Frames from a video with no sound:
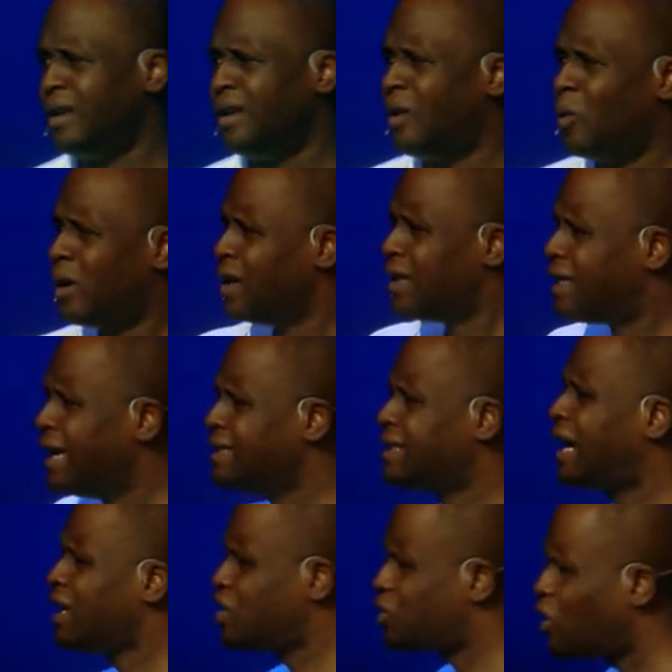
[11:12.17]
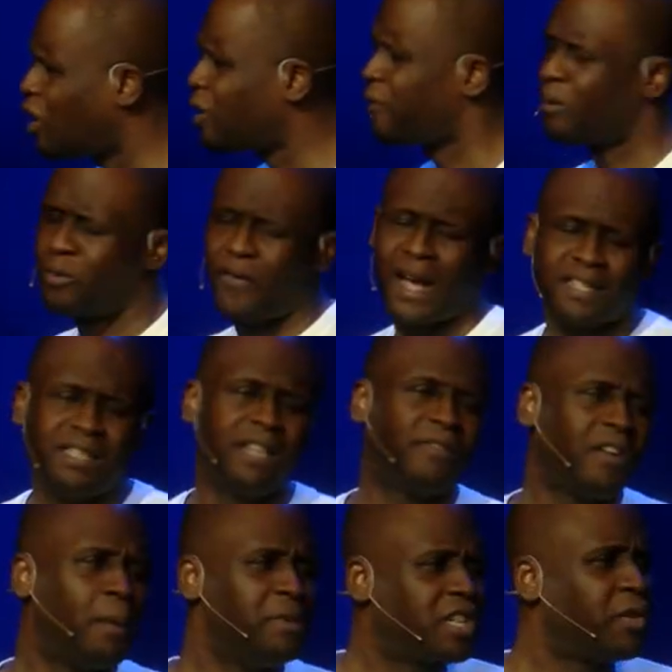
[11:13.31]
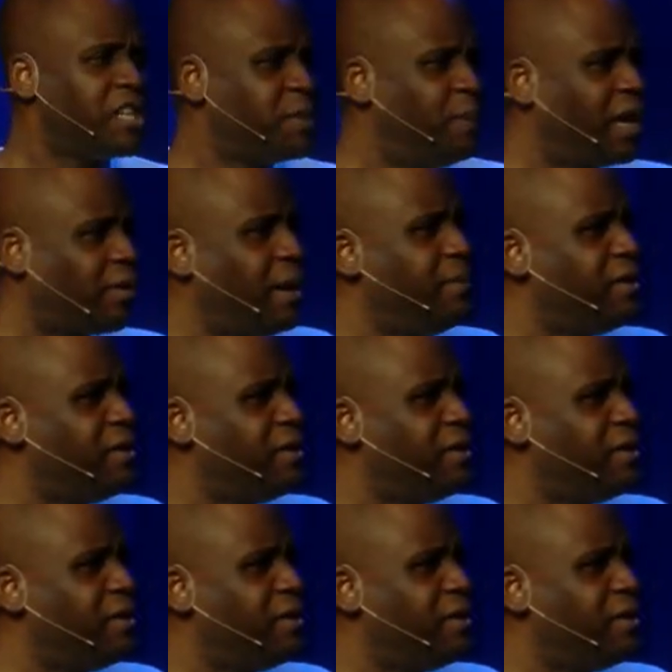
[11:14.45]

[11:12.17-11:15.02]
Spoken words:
One of the things that I struggle from fasting from is Krispy Kreme